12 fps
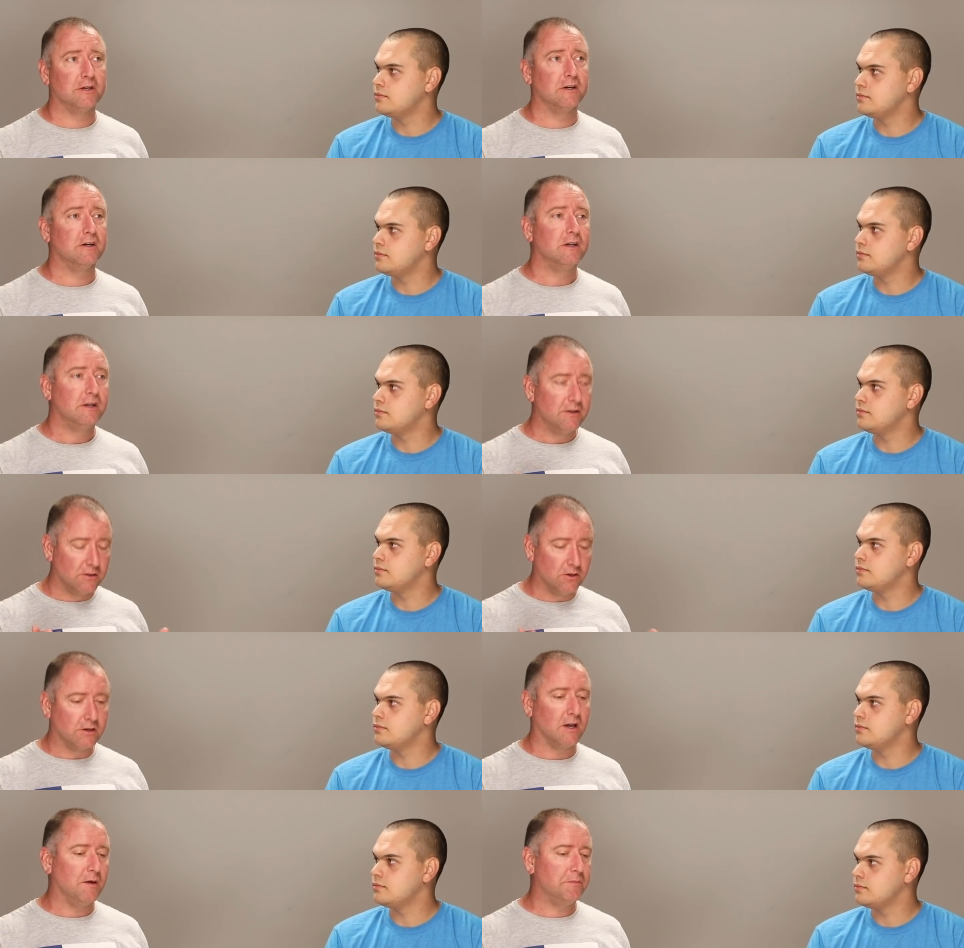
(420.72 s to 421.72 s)
Speaker 1: to
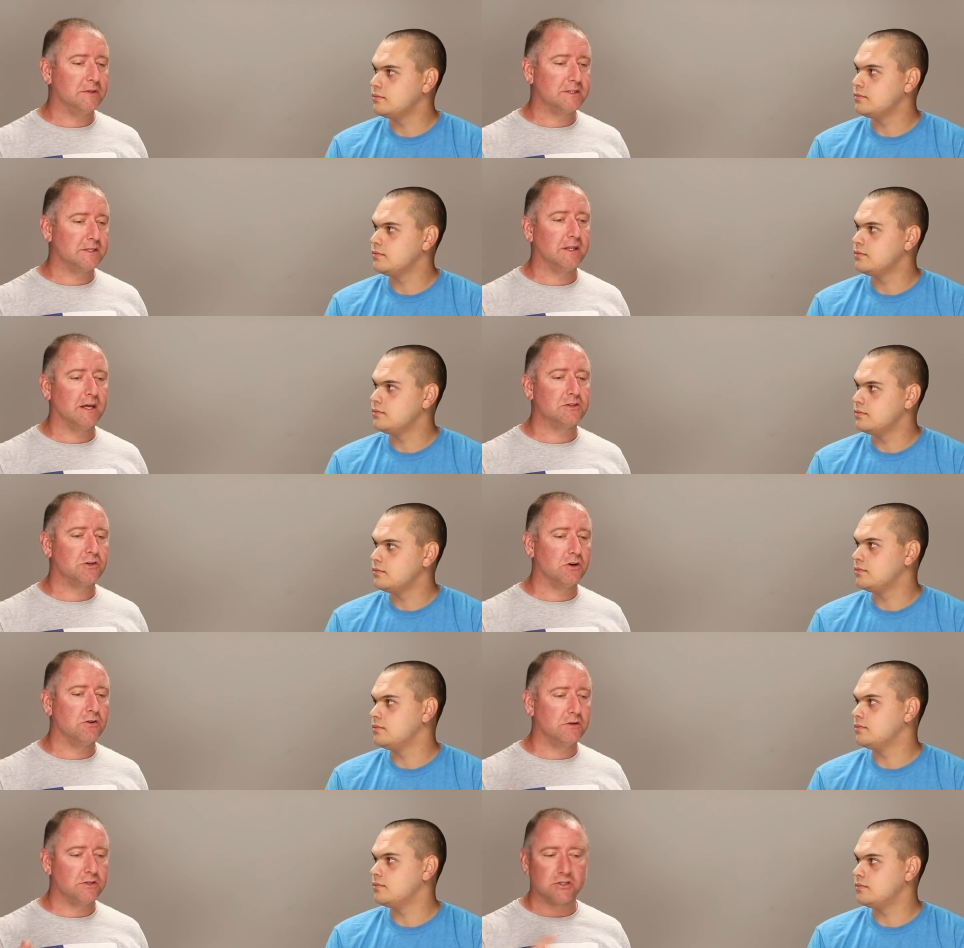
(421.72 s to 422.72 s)
look up and see that
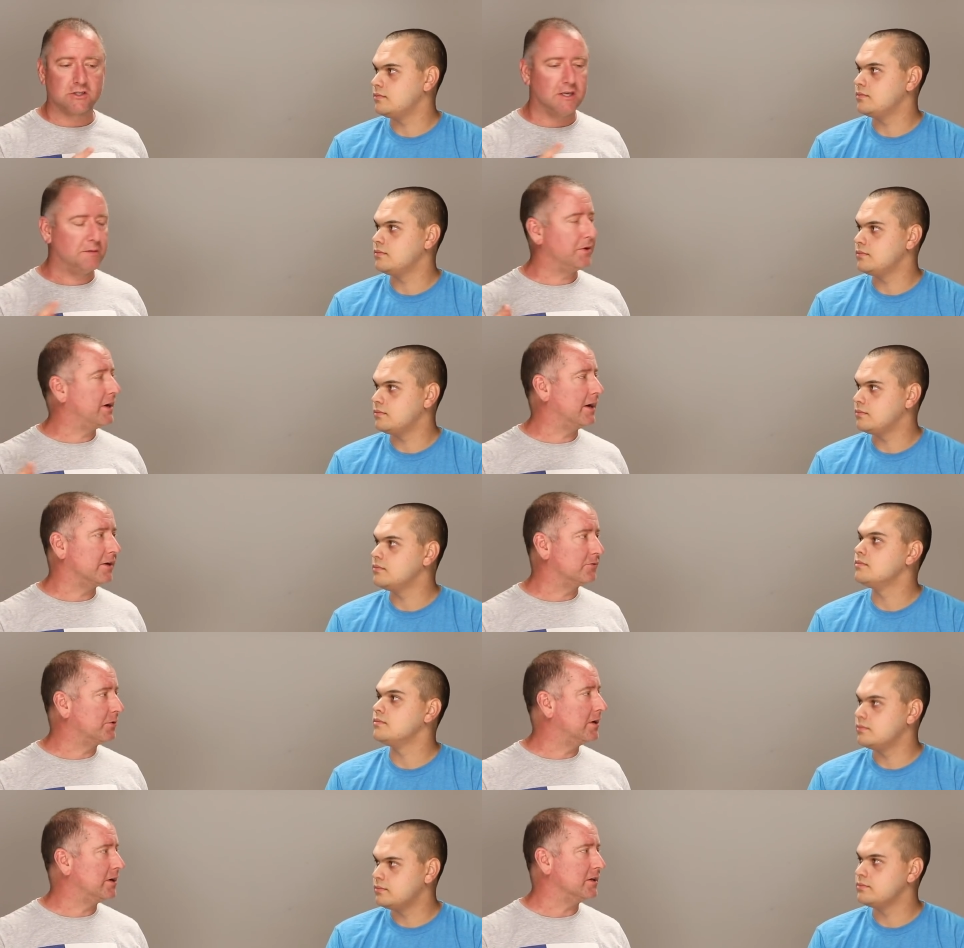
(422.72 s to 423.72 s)
drone and just keep an eye on
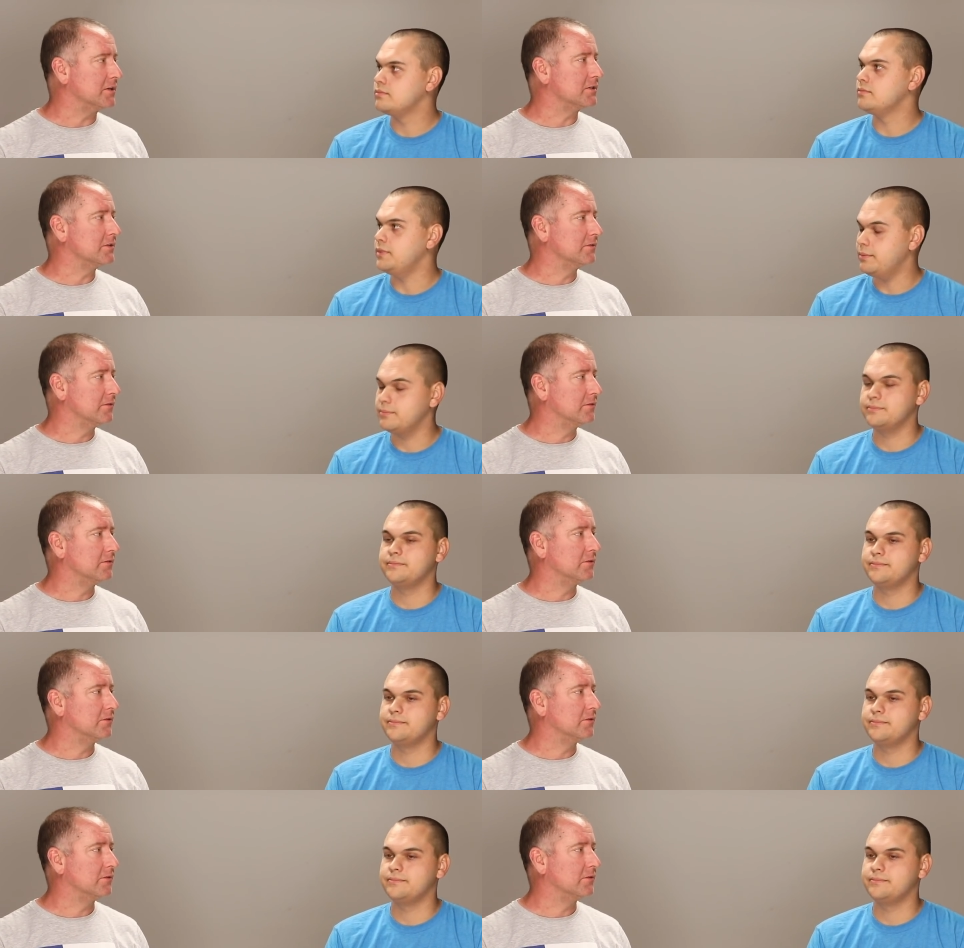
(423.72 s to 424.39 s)
where it is. Yep.